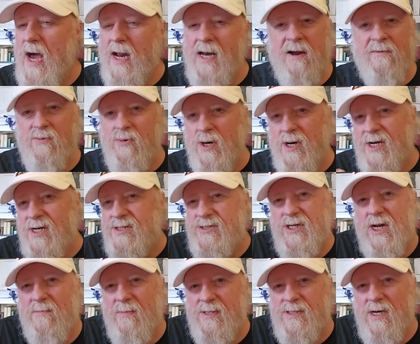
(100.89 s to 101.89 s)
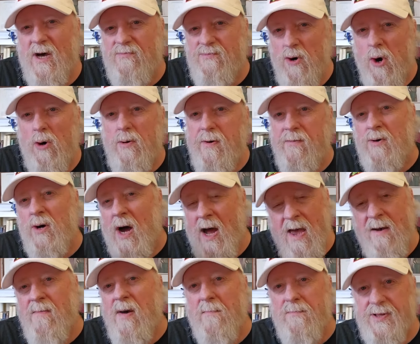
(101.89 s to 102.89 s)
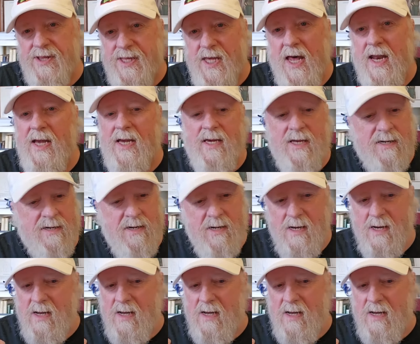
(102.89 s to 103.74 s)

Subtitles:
I never would have considered myself woke, even though I am empathetic and